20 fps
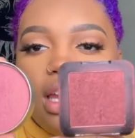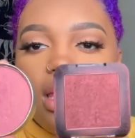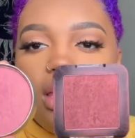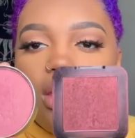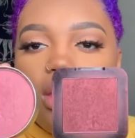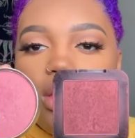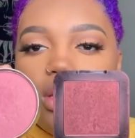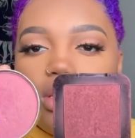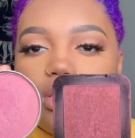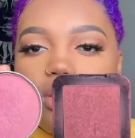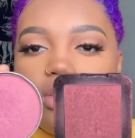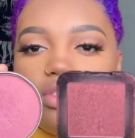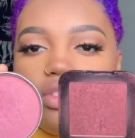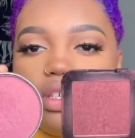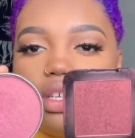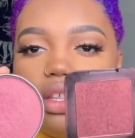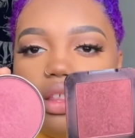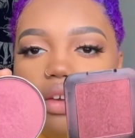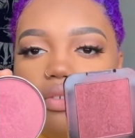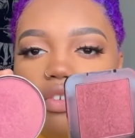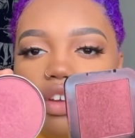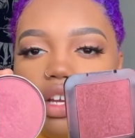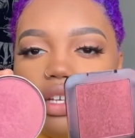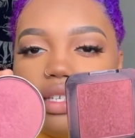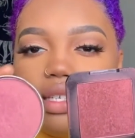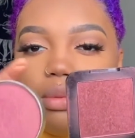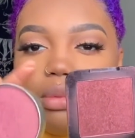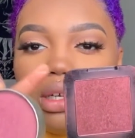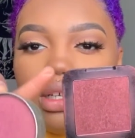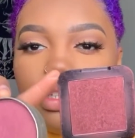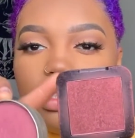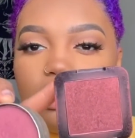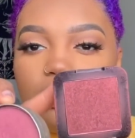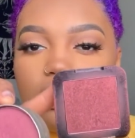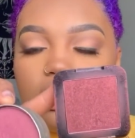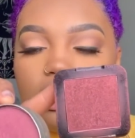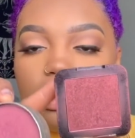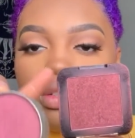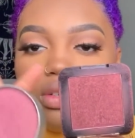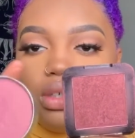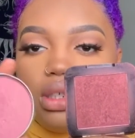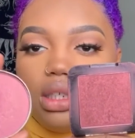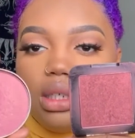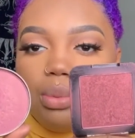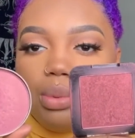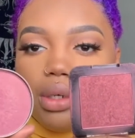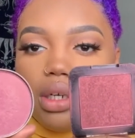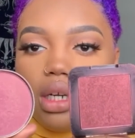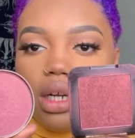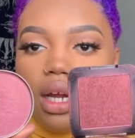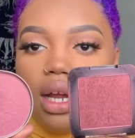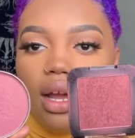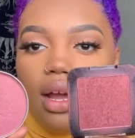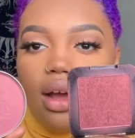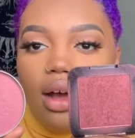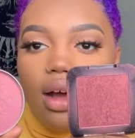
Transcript: it. So as you see, they're very similar. This one's a little deeper,